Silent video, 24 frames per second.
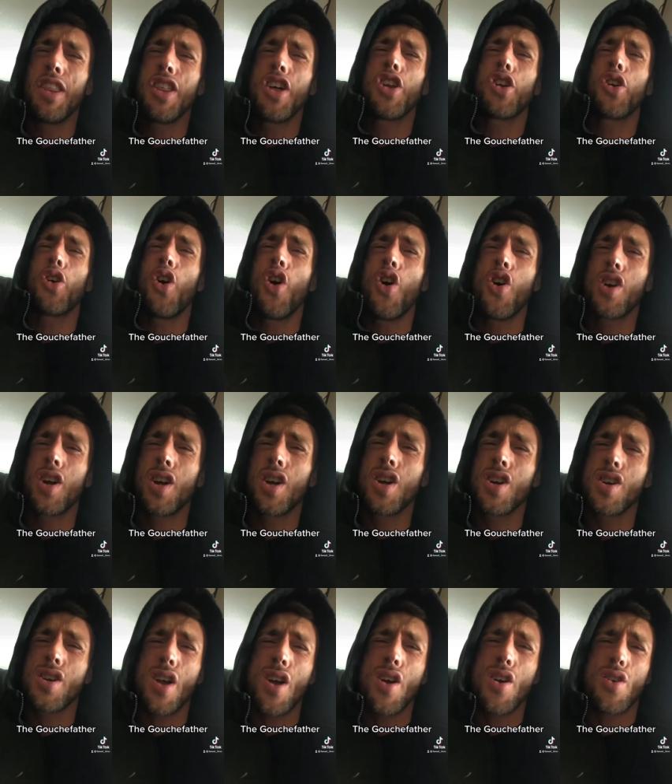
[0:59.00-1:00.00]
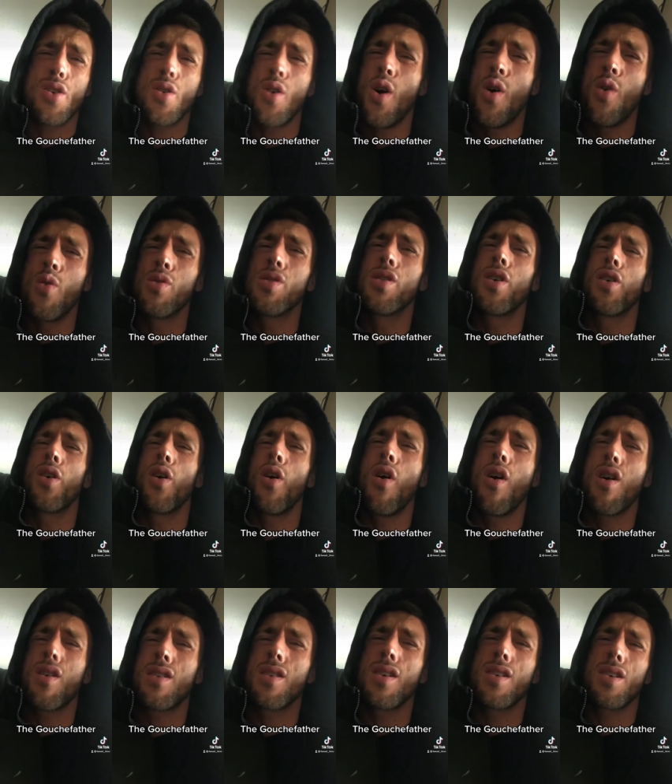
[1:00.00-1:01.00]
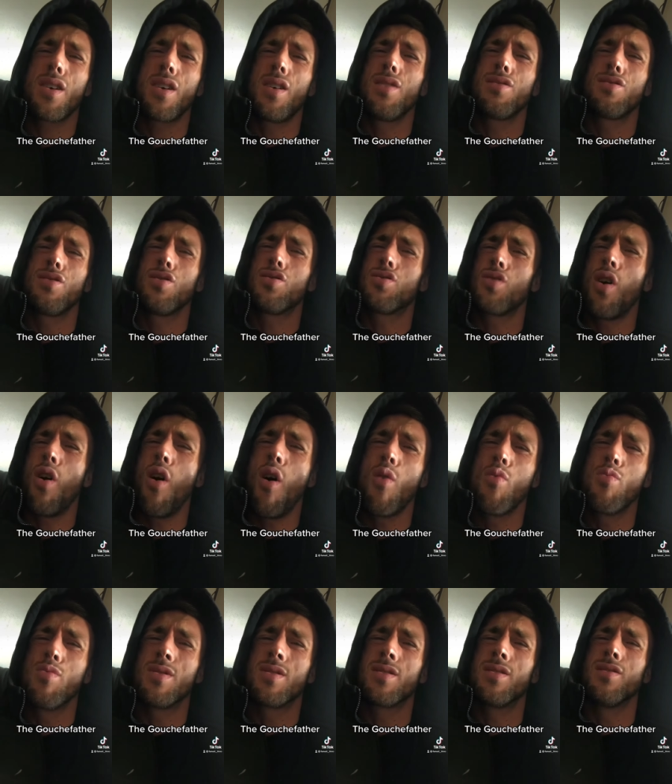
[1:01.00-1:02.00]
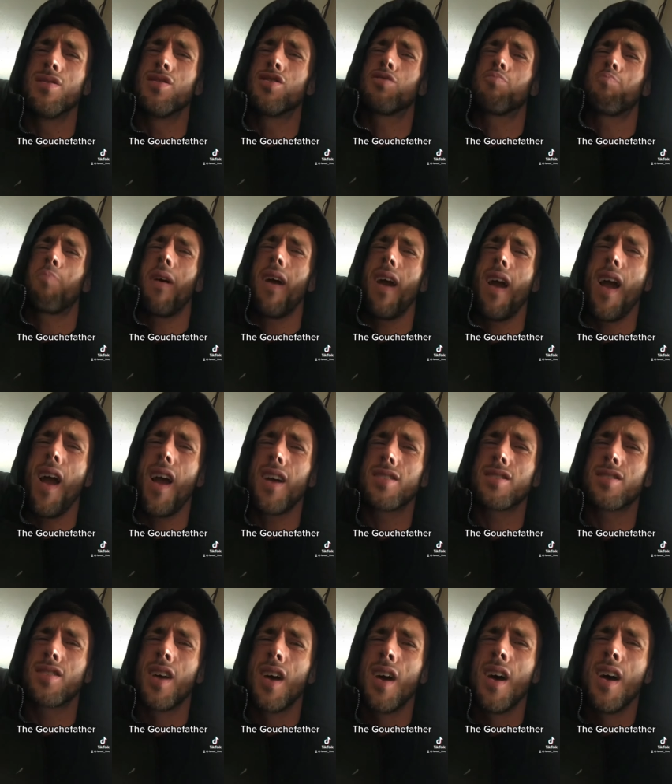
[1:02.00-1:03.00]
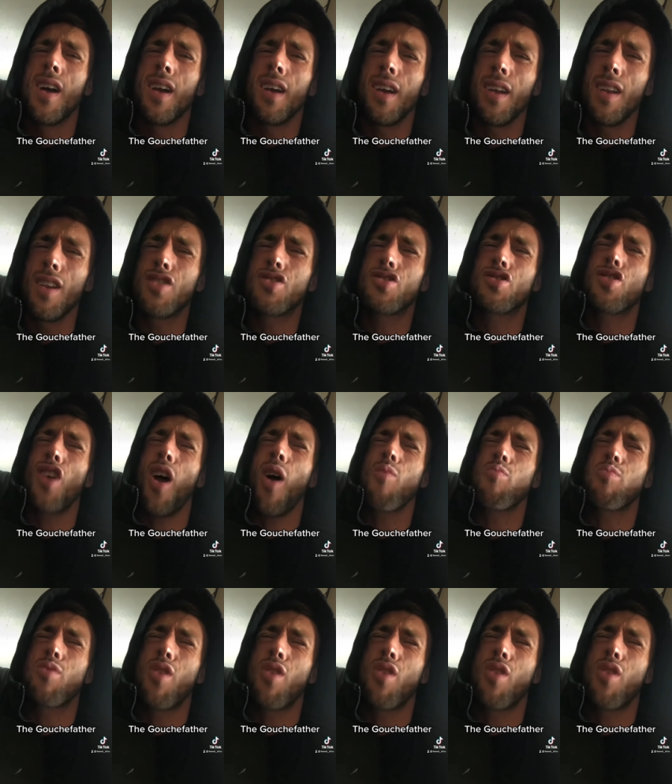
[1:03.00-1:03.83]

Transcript: the Rocket get called the Rocket 'cause he's always in space. He'd some